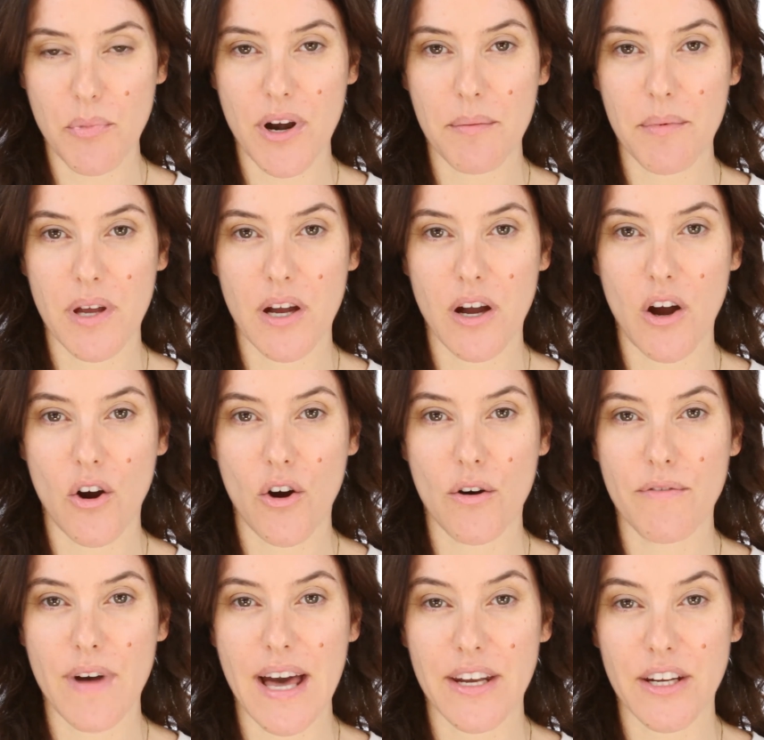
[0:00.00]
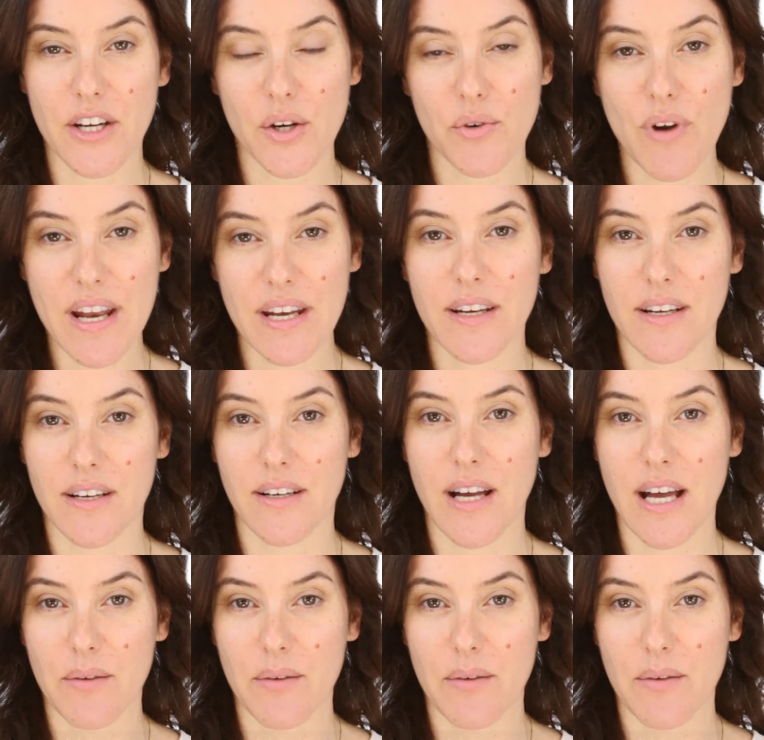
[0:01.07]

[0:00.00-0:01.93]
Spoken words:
premiere of Anna Karenina,